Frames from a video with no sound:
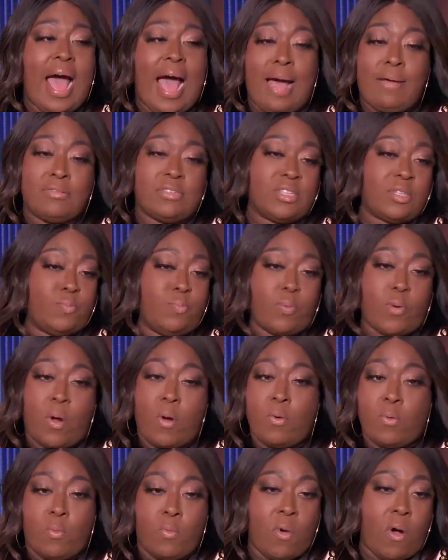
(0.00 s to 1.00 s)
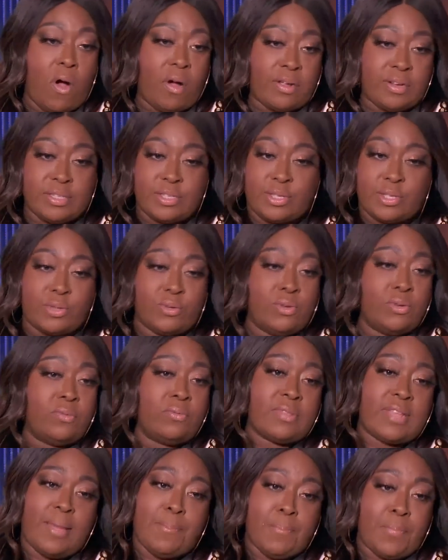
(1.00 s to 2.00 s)
I was just broke walking to
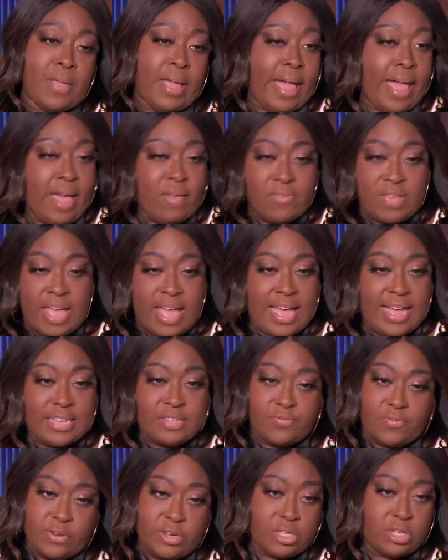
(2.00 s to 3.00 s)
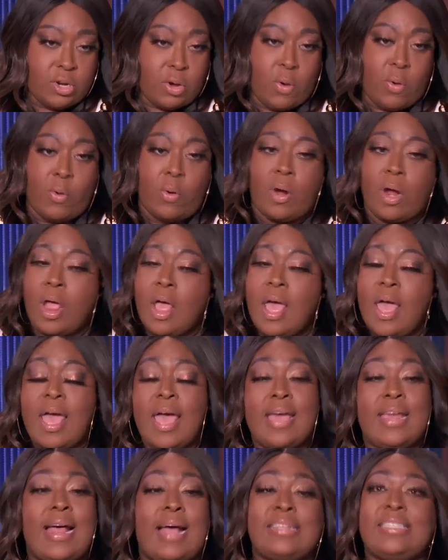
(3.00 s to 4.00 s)
school with that heavy ass French, French horn. horn.
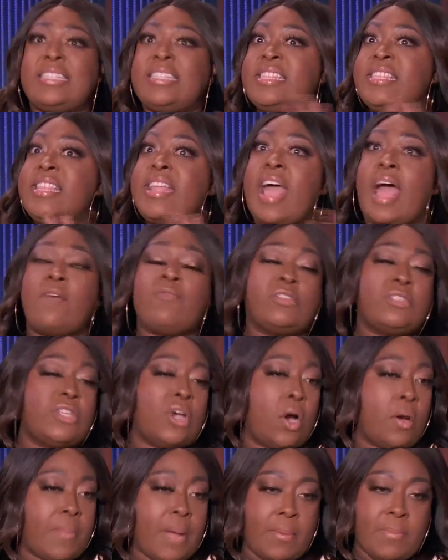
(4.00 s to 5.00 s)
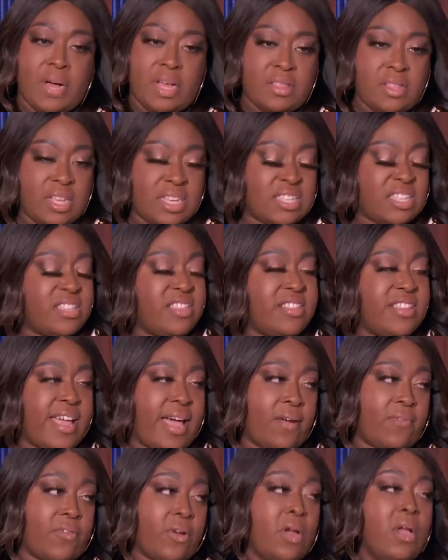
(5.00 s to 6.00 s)
And I never told my mother this,
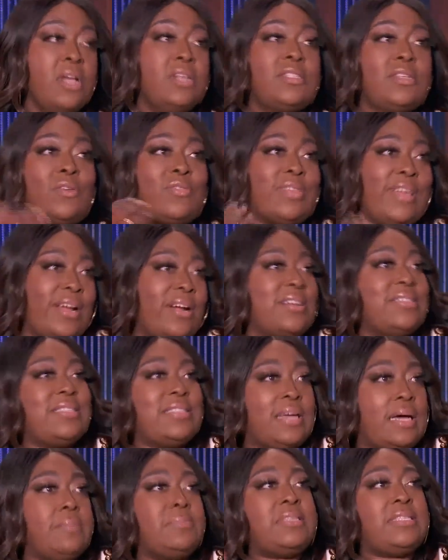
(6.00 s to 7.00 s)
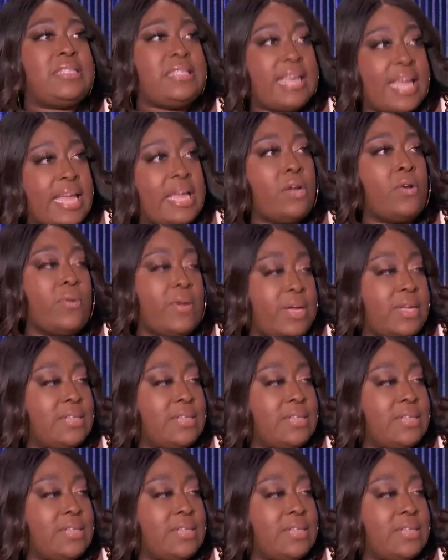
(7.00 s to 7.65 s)
never. Yeah. So wow. there's some so secrets.